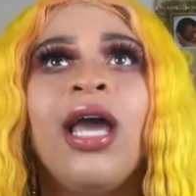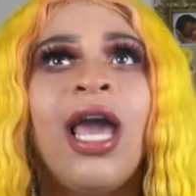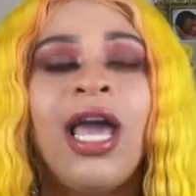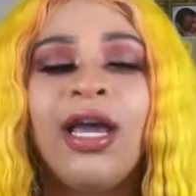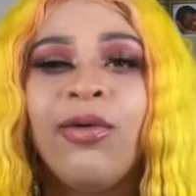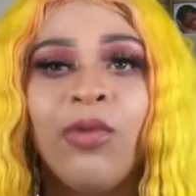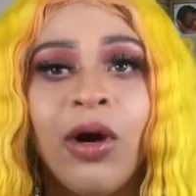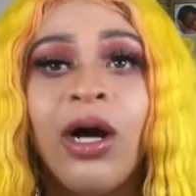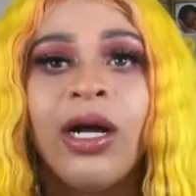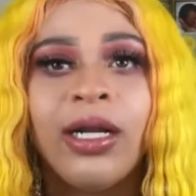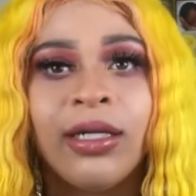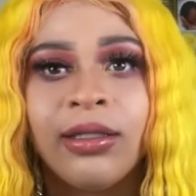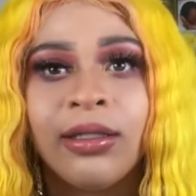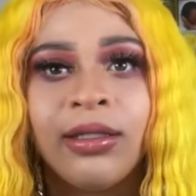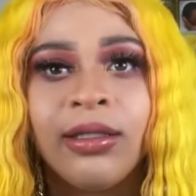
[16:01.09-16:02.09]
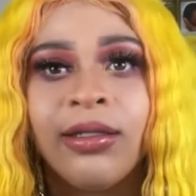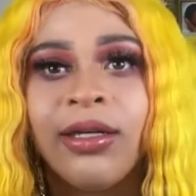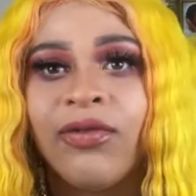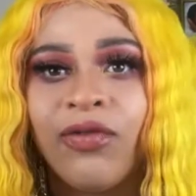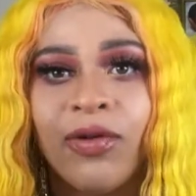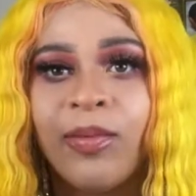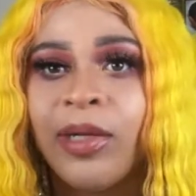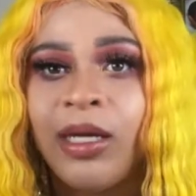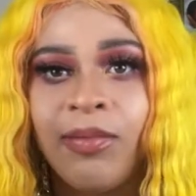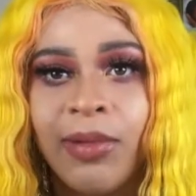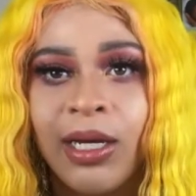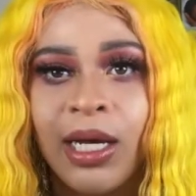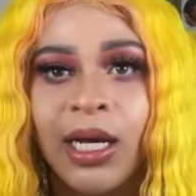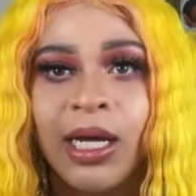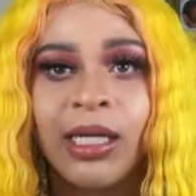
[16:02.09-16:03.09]
A1 for me,
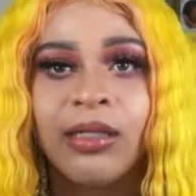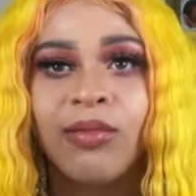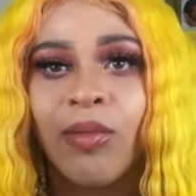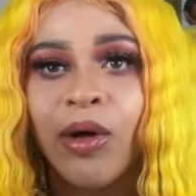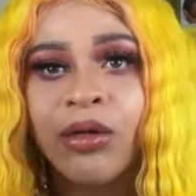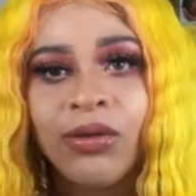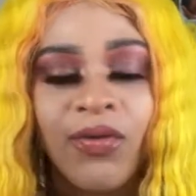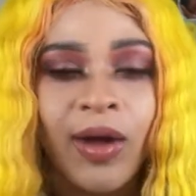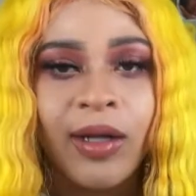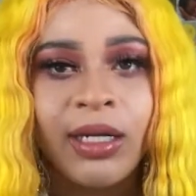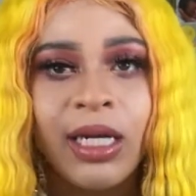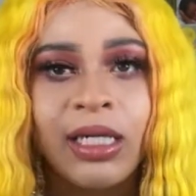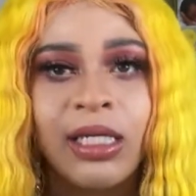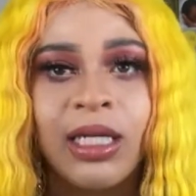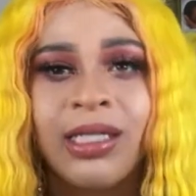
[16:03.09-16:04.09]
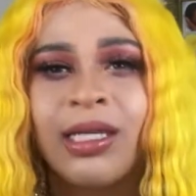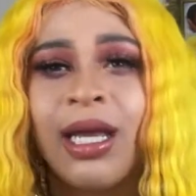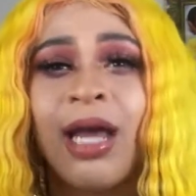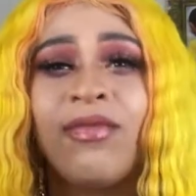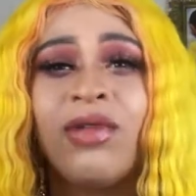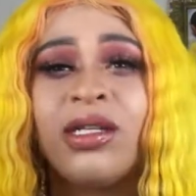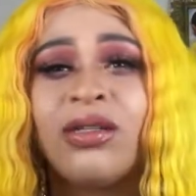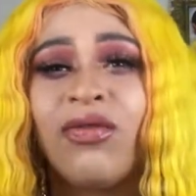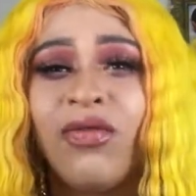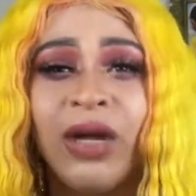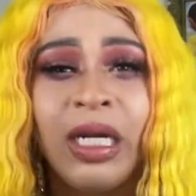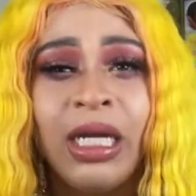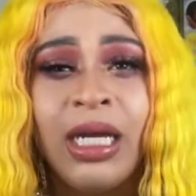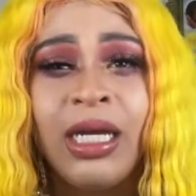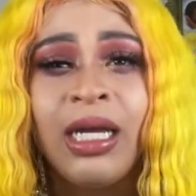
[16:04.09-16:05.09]
because most foundations, they have this
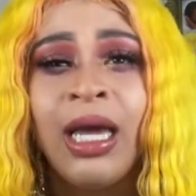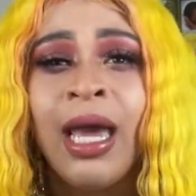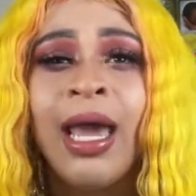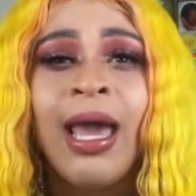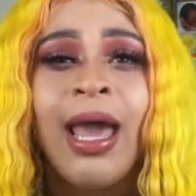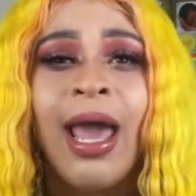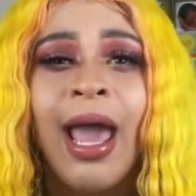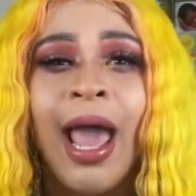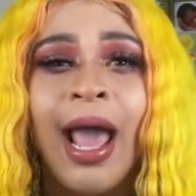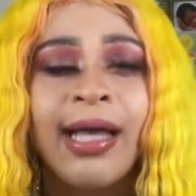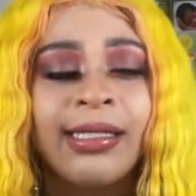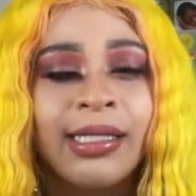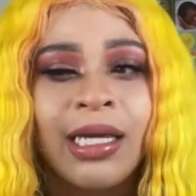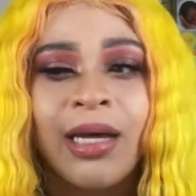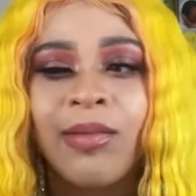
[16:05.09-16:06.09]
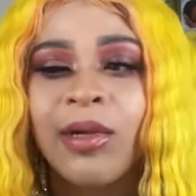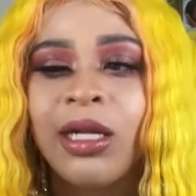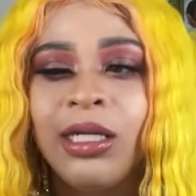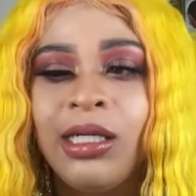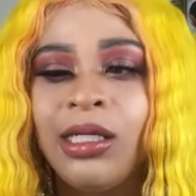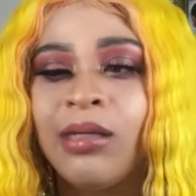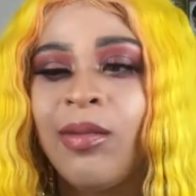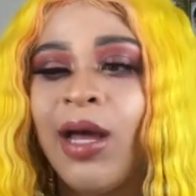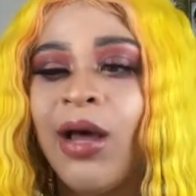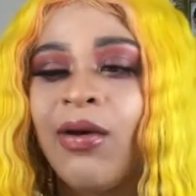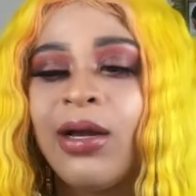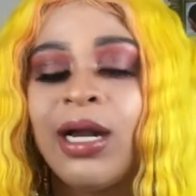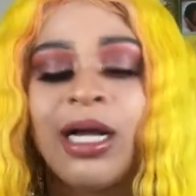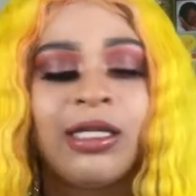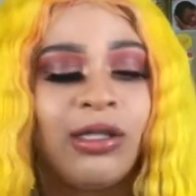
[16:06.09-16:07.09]
funny ass chemically smell
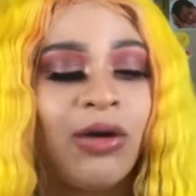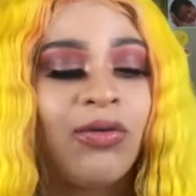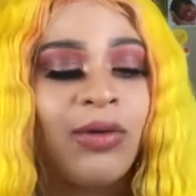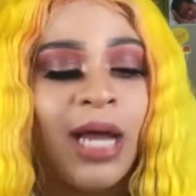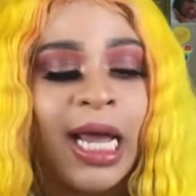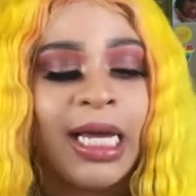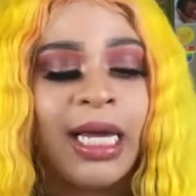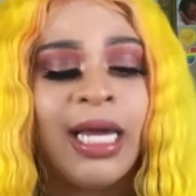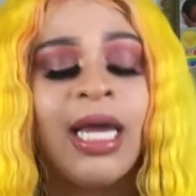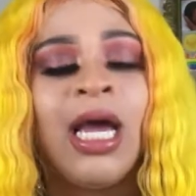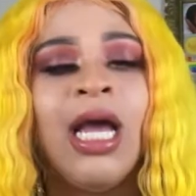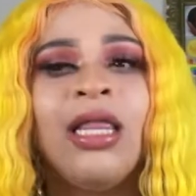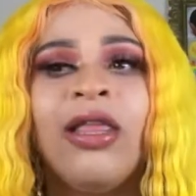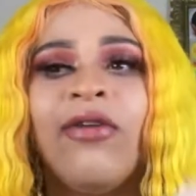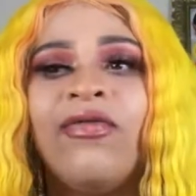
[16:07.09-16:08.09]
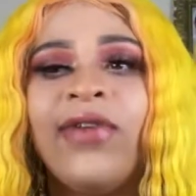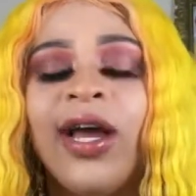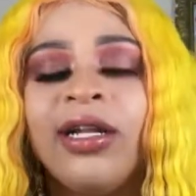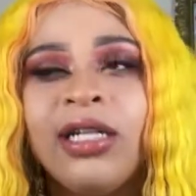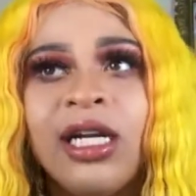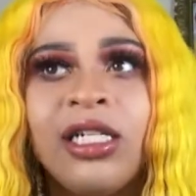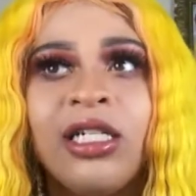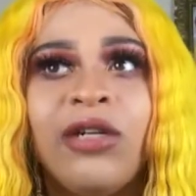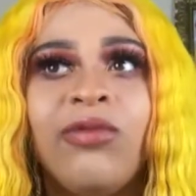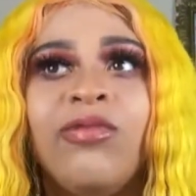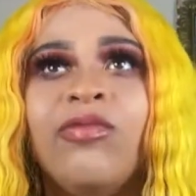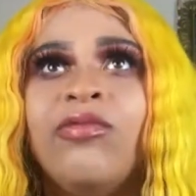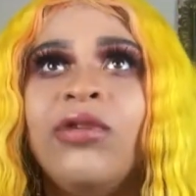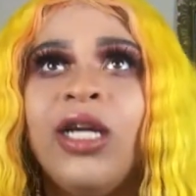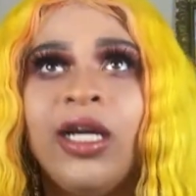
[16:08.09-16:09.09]
and I don't like it. The foundation
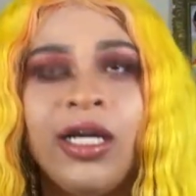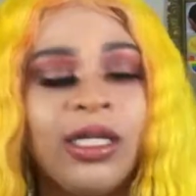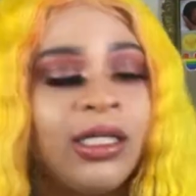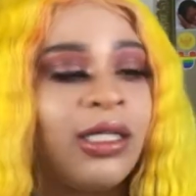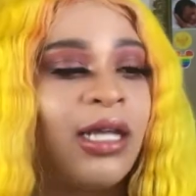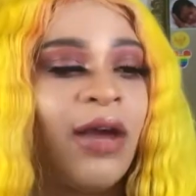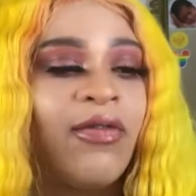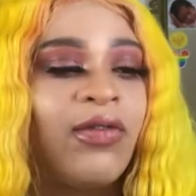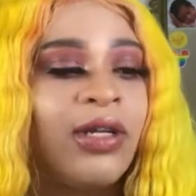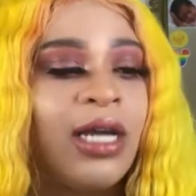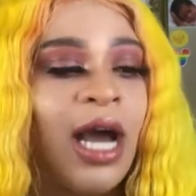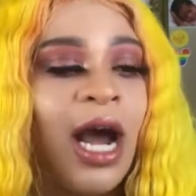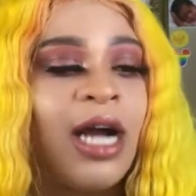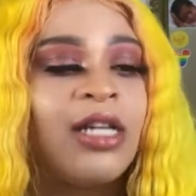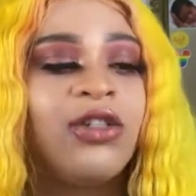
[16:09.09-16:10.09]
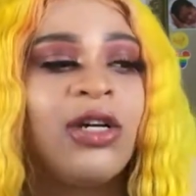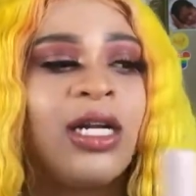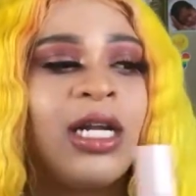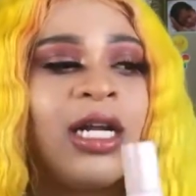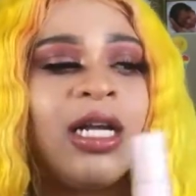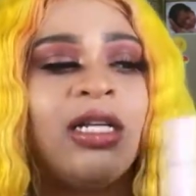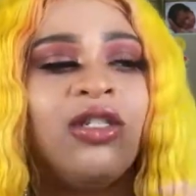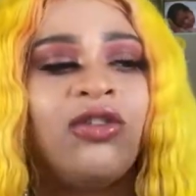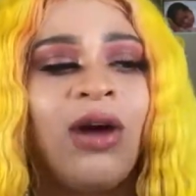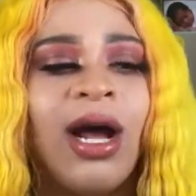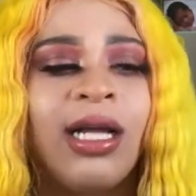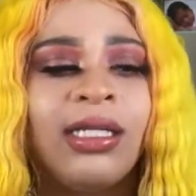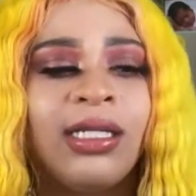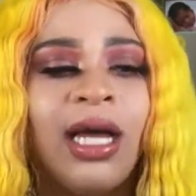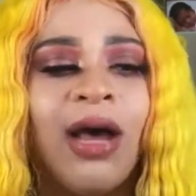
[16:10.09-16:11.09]
is definitely hydrated, it
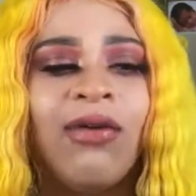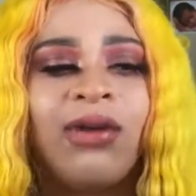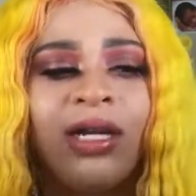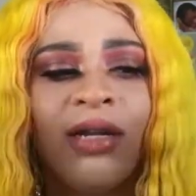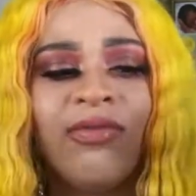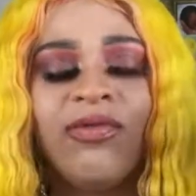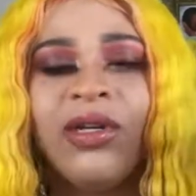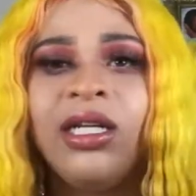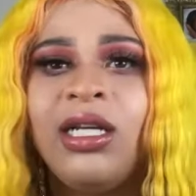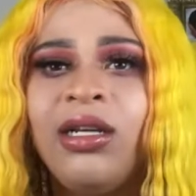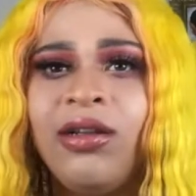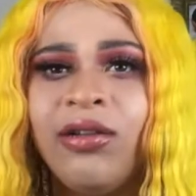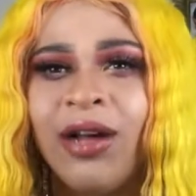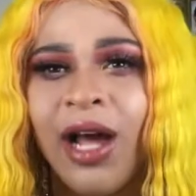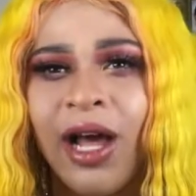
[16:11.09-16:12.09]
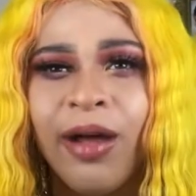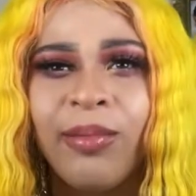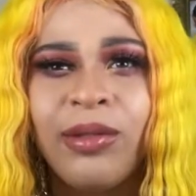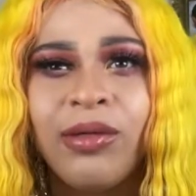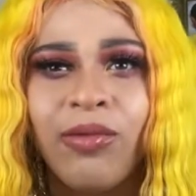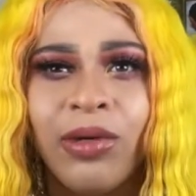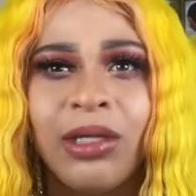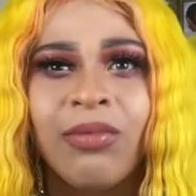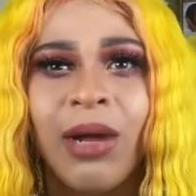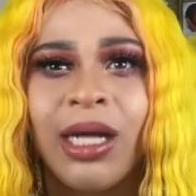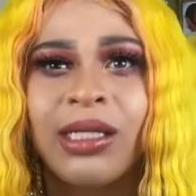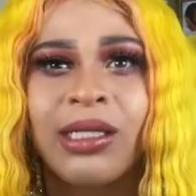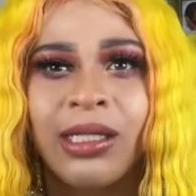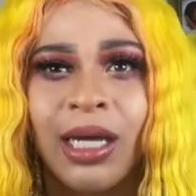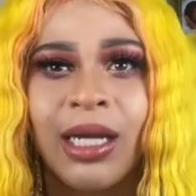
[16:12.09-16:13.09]
dries down, and it really helped with my
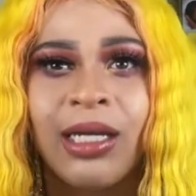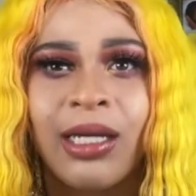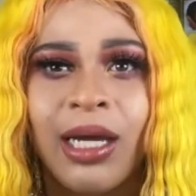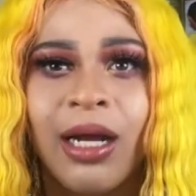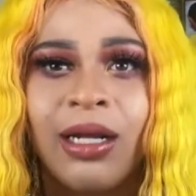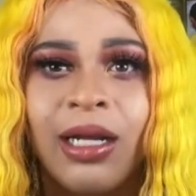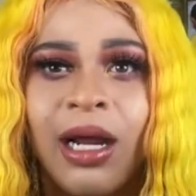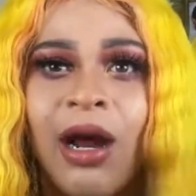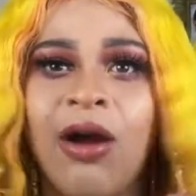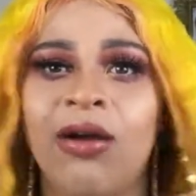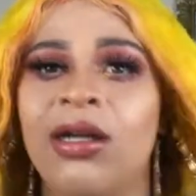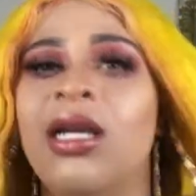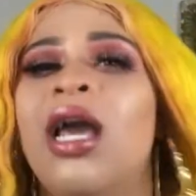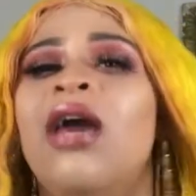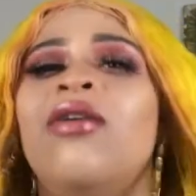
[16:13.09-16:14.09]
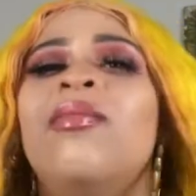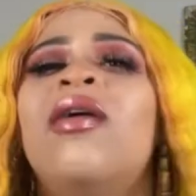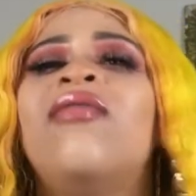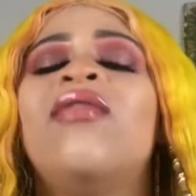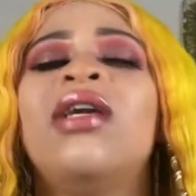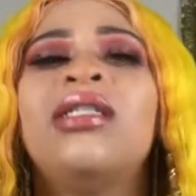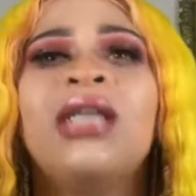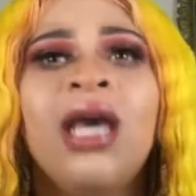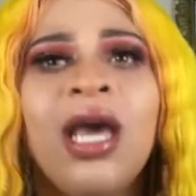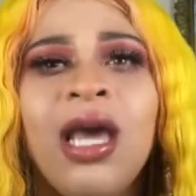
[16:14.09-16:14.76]
skincare that I already had on my face.